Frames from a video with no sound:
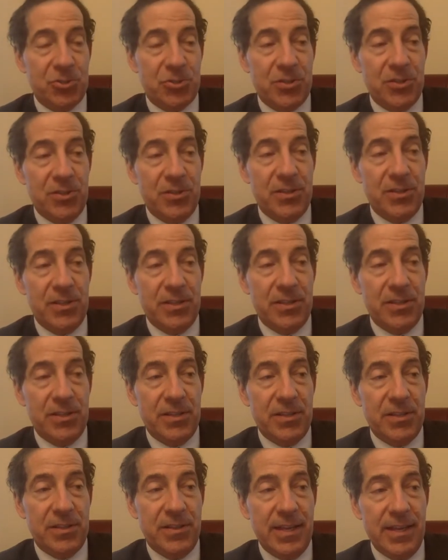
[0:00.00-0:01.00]

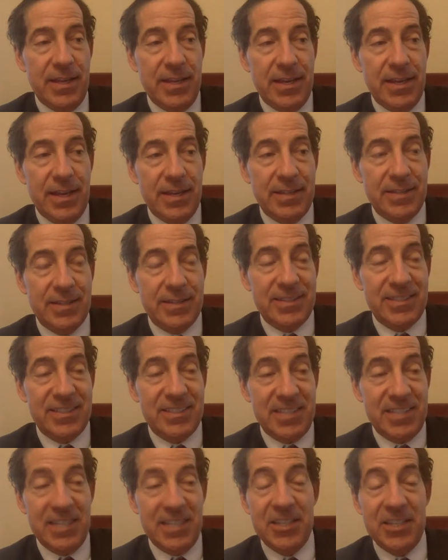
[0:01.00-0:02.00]
the
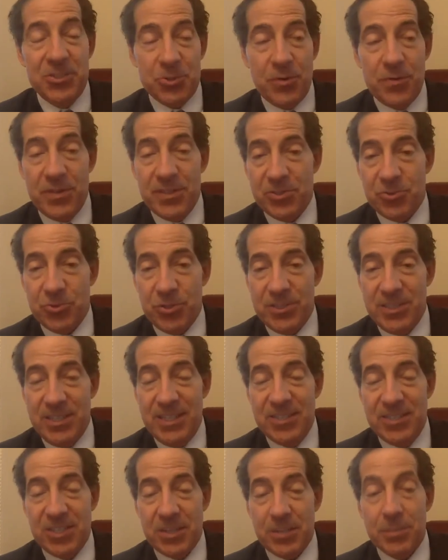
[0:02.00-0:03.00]
seizure of the
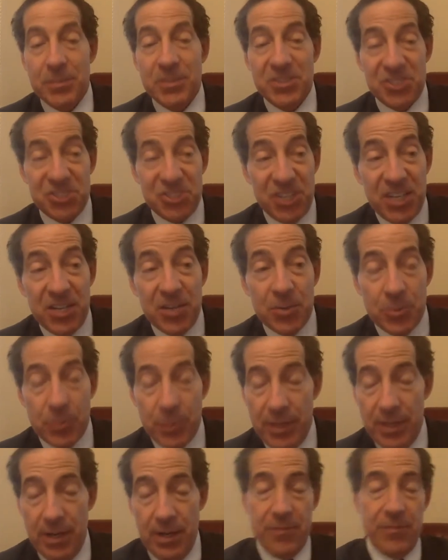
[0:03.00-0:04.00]
strategic
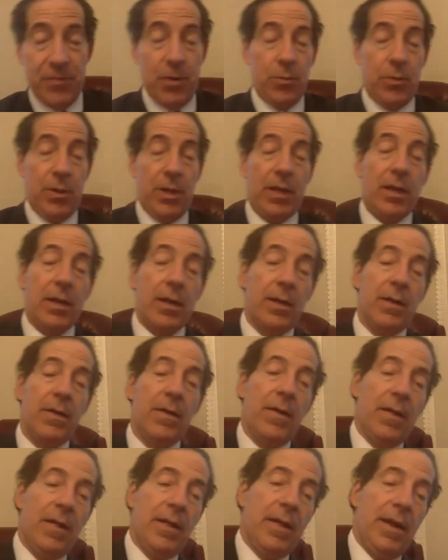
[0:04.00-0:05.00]
machinery of voting,
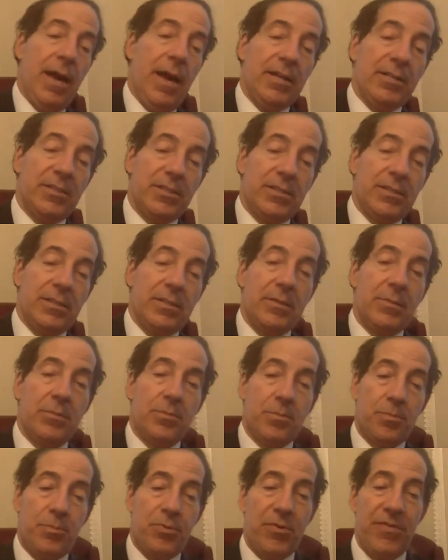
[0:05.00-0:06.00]
as
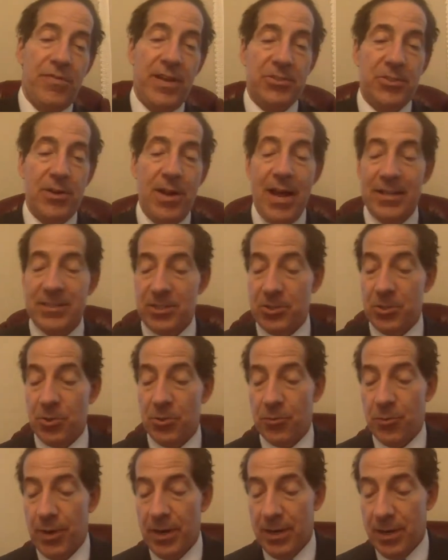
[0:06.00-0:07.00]
Professor Hasen,
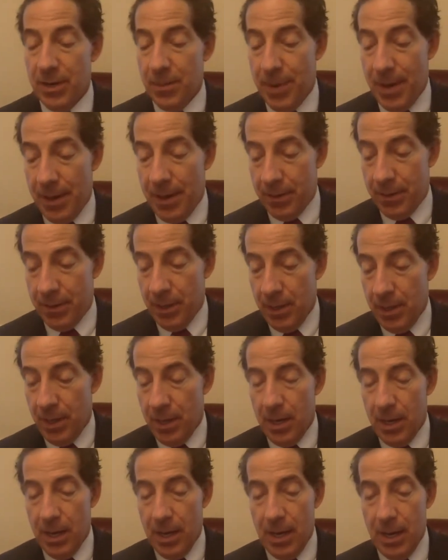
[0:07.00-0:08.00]
you've written about
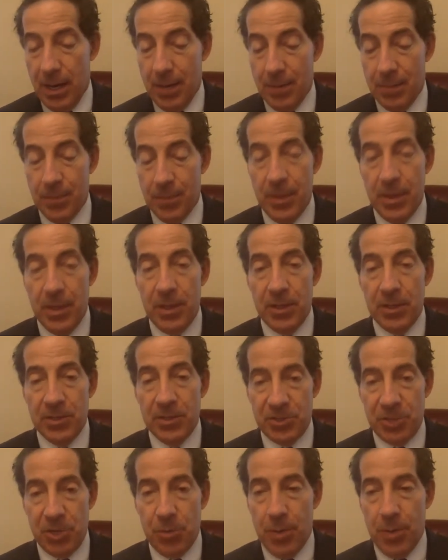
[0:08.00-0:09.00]

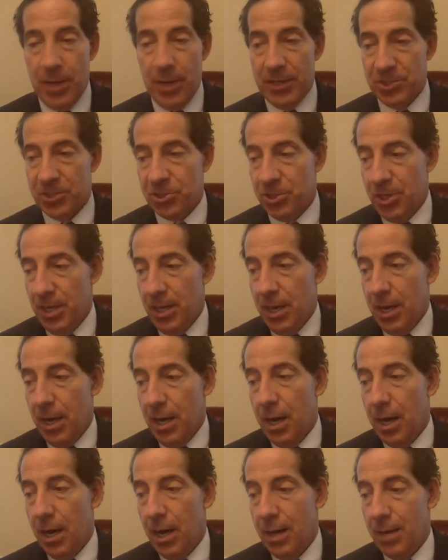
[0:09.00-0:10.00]
so much,
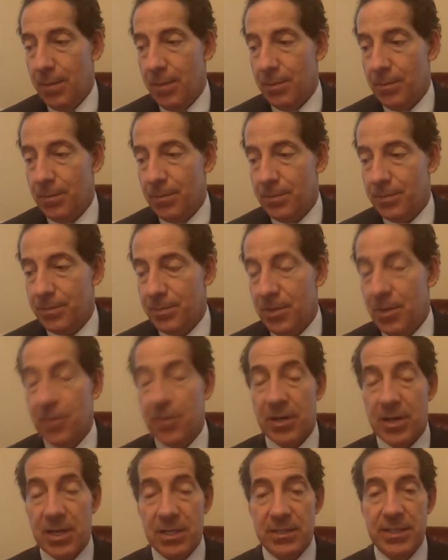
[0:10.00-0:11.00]
you know,
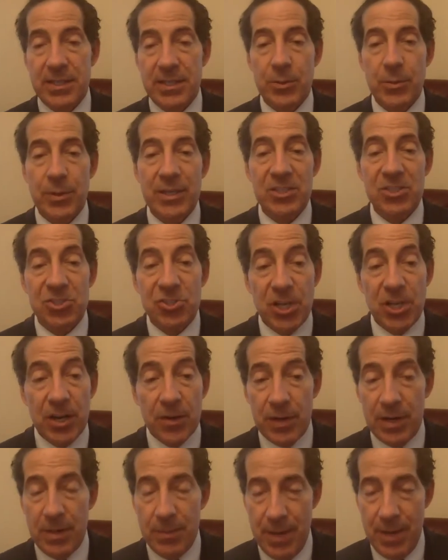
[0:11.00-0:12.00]
the continuing
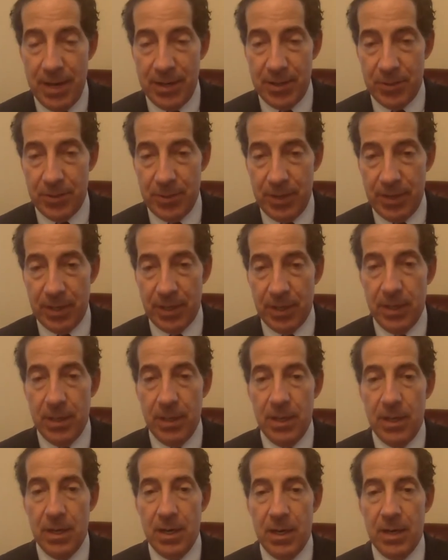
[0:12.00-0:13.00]
gerrymandering
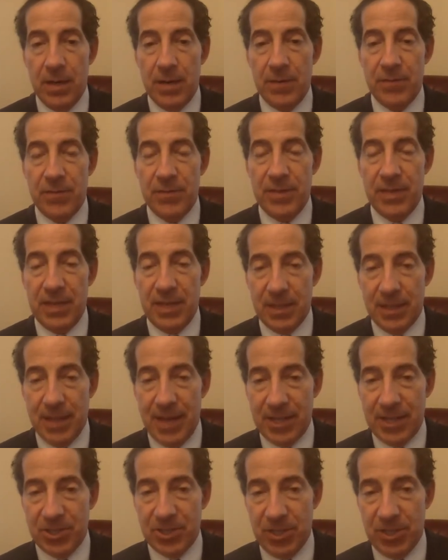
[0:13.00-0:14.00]
of the
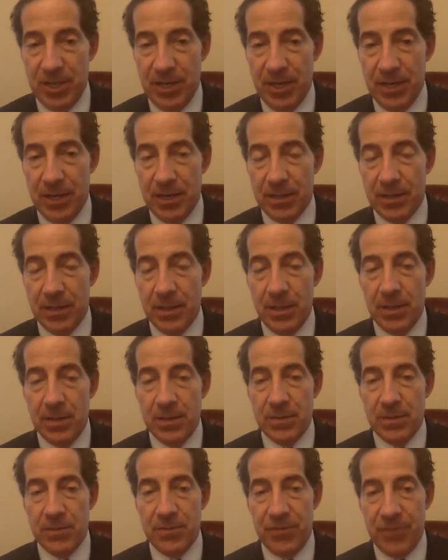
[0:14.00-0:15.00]
election in a
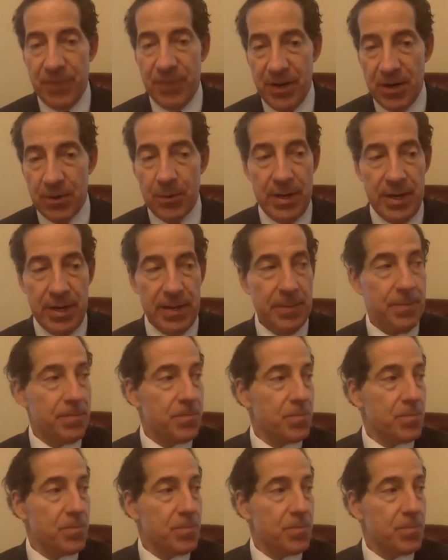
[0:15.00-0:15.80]
very